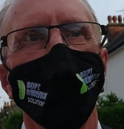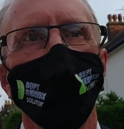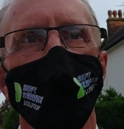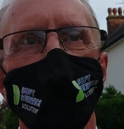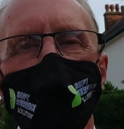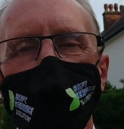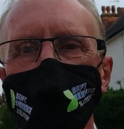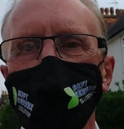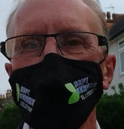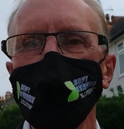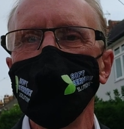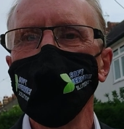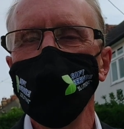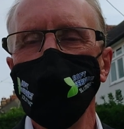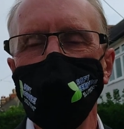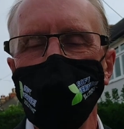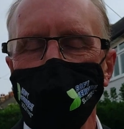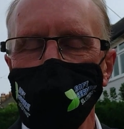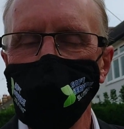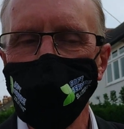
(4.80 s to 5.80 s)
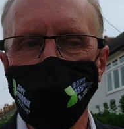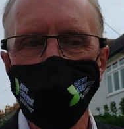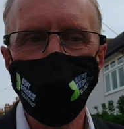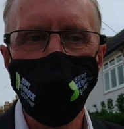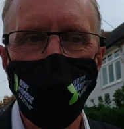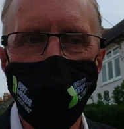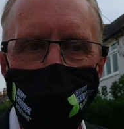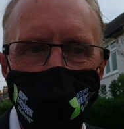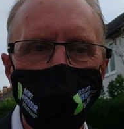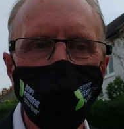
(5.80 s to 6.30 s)
As I mentioned
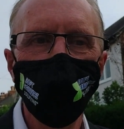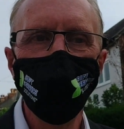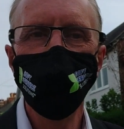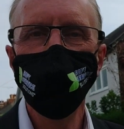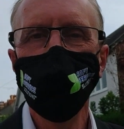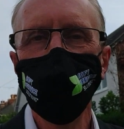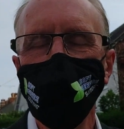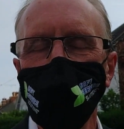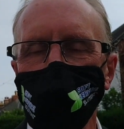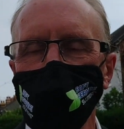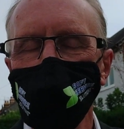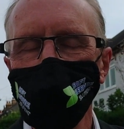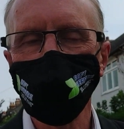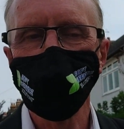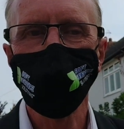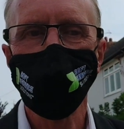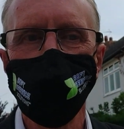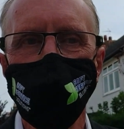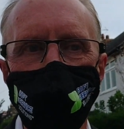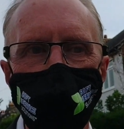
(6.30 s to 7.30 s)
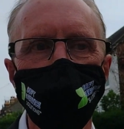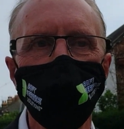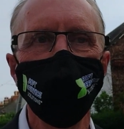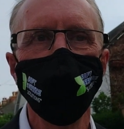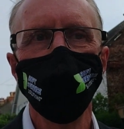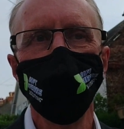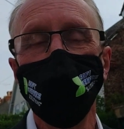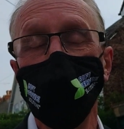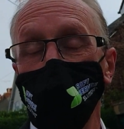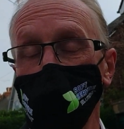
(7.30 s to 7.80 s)
yesterday, we have got
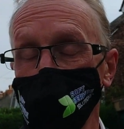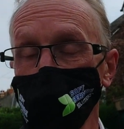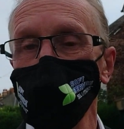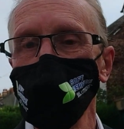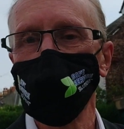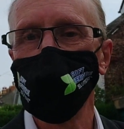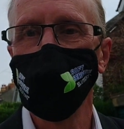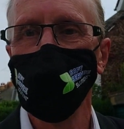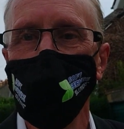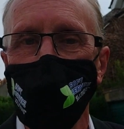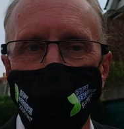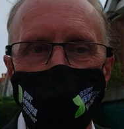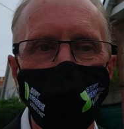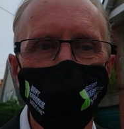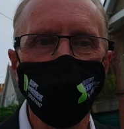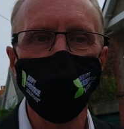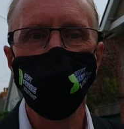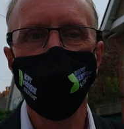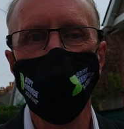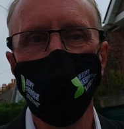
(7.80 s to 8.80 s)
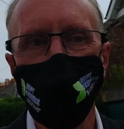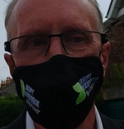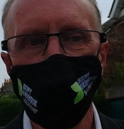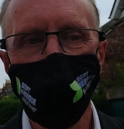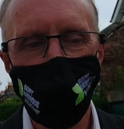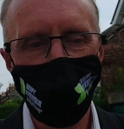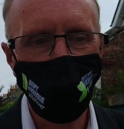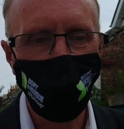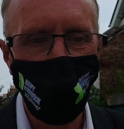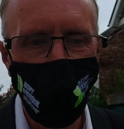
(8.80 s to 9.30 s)
reports to write for the
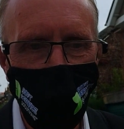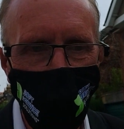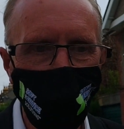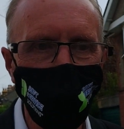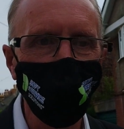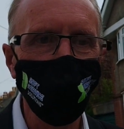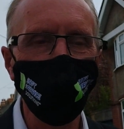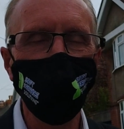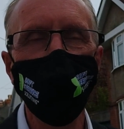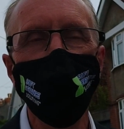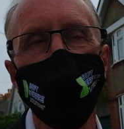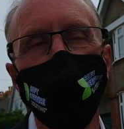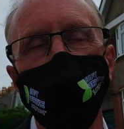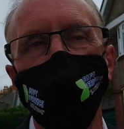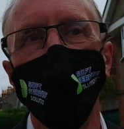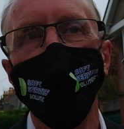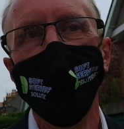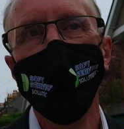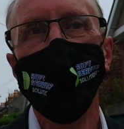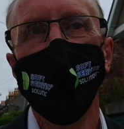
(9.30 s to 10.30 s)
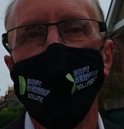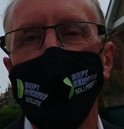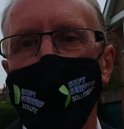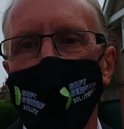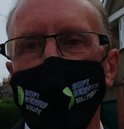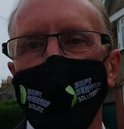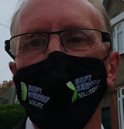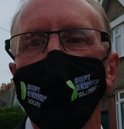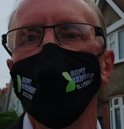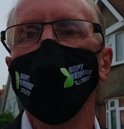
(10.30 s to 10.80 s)
end of the week,
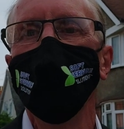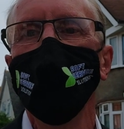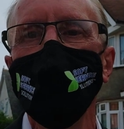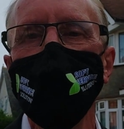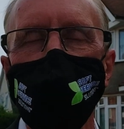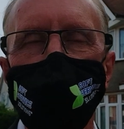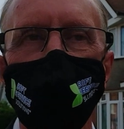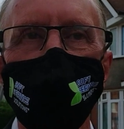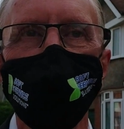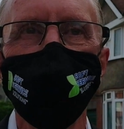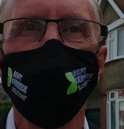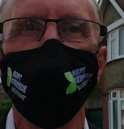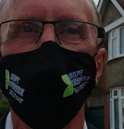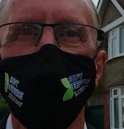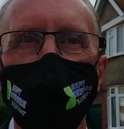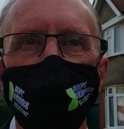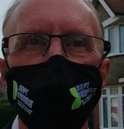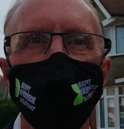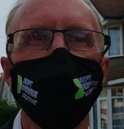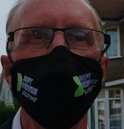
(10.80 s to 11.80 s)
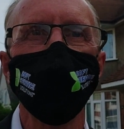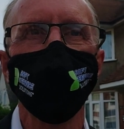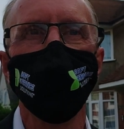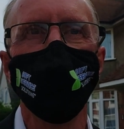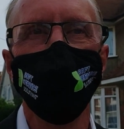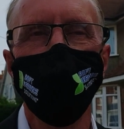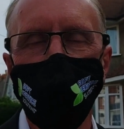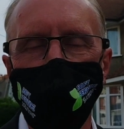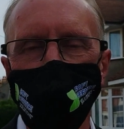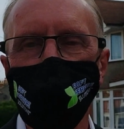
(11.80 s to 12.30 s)
and we also have some financial
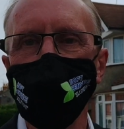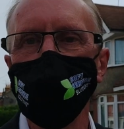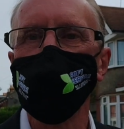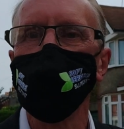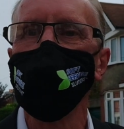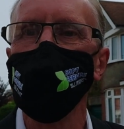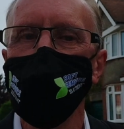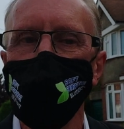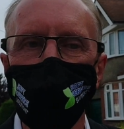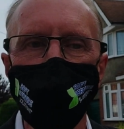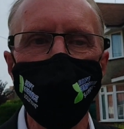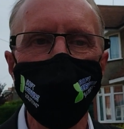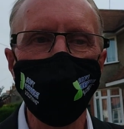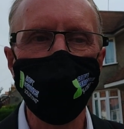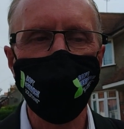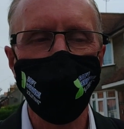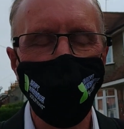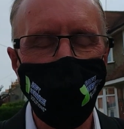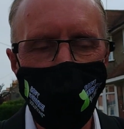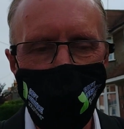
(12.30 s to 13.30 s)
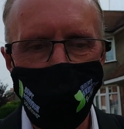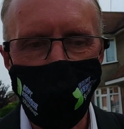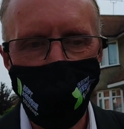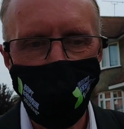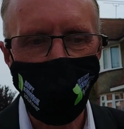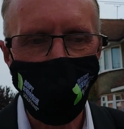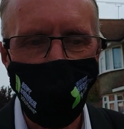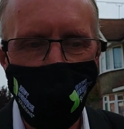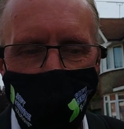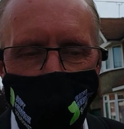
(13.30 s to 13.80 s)
information that we need to put
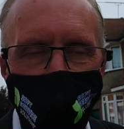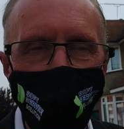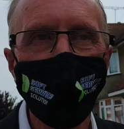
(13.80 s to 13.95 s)
together.